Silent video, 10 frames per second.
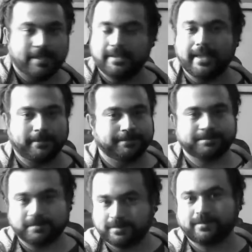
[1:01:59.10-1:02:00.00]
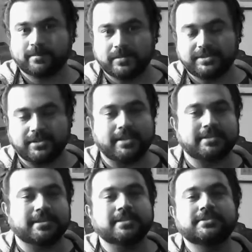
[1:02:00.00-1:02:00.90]
Yeah. So
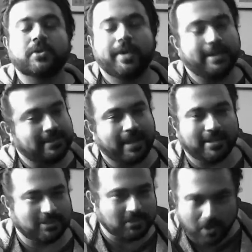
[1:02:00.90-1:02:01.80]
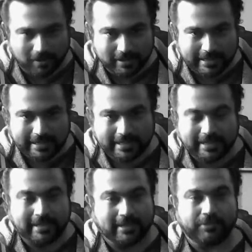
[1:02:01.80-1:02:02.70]
this is your entire song.
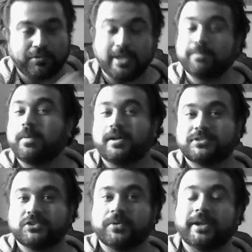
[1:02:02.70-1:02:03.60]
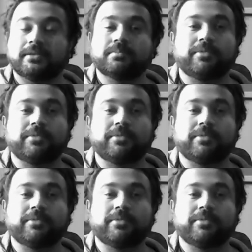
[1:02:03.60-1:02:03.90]
Three parts to it: